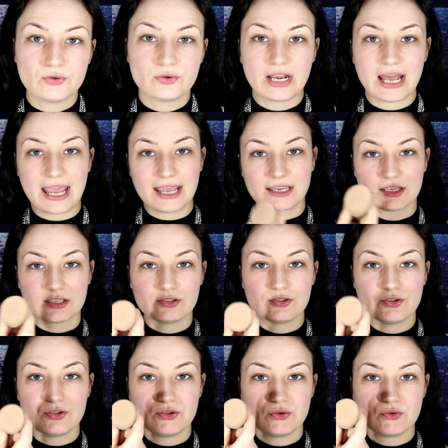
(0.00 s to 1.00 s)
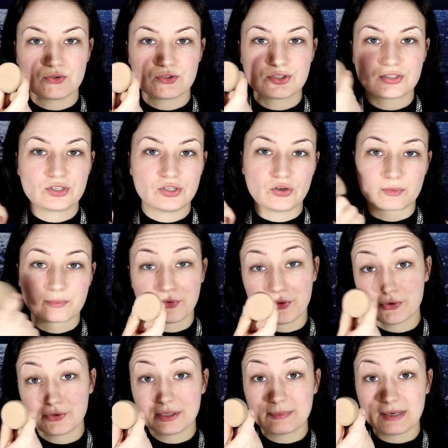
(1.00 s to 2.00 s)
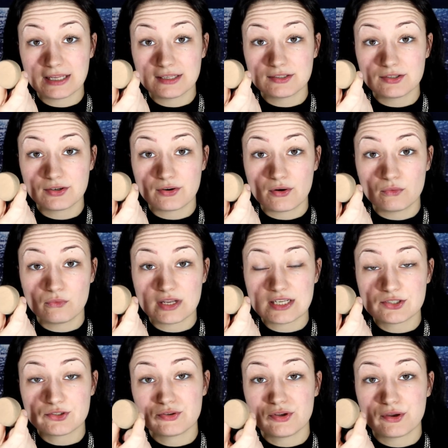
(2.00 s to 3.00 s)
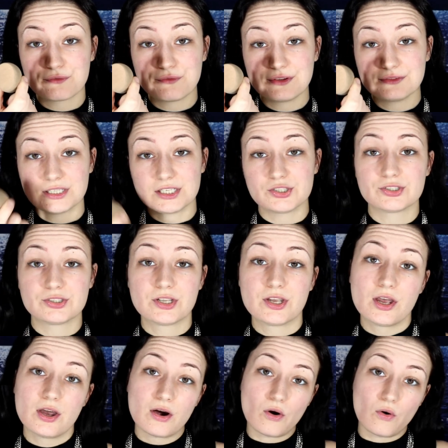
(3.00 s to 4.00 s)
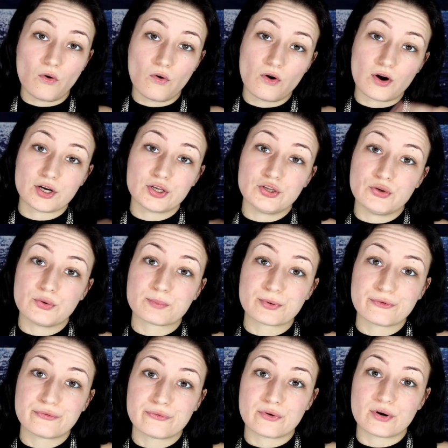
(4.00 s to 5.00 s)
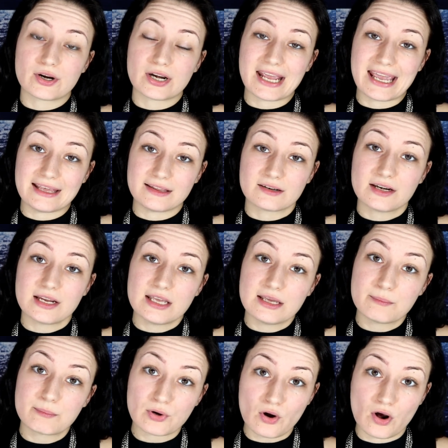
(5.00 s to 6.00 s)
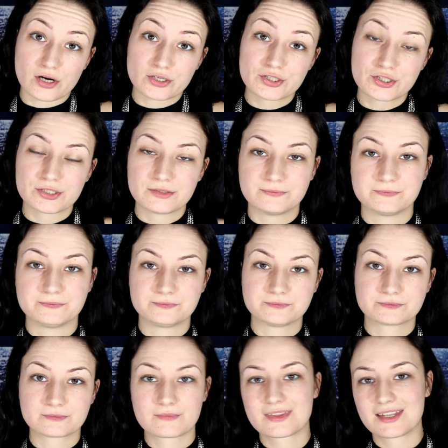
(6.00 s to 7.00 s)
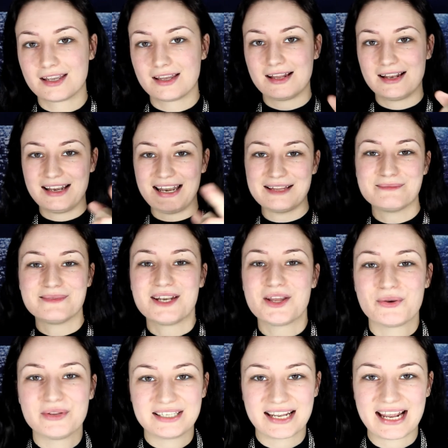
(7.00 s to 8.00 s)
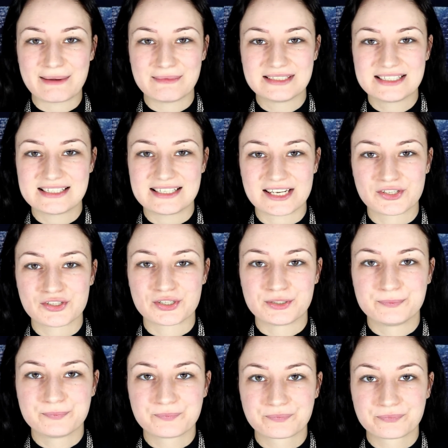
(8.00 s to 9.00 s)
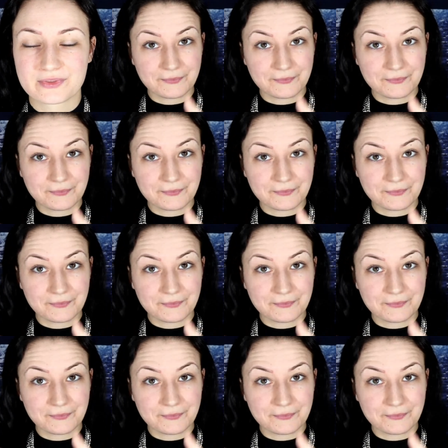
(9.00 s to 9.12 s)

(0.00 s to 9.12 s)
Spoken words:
you like to use your beauty blender always to your foundation, or you prefer either a brush? Let me know in the comment section.